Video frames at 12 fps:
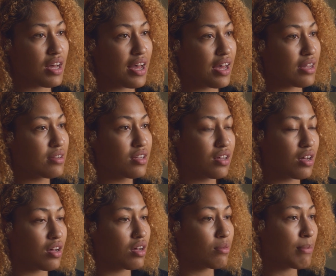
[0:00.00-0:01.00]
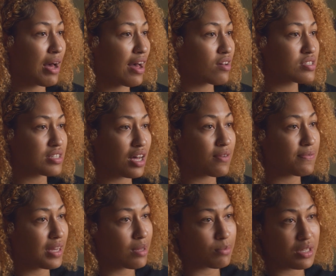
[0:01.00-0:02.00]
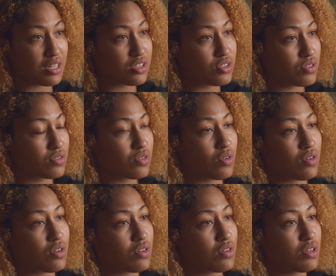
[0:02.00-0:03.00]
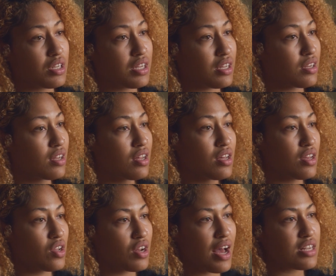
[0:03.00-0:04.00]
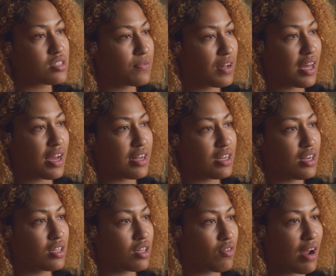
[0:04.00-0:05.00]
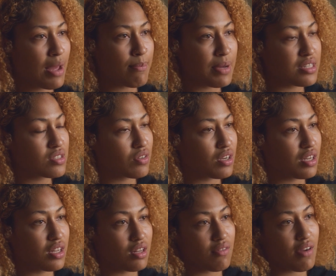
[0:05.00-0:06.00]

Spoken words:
had my outside family issues going on, and I just felt like I needed the right mentoring and the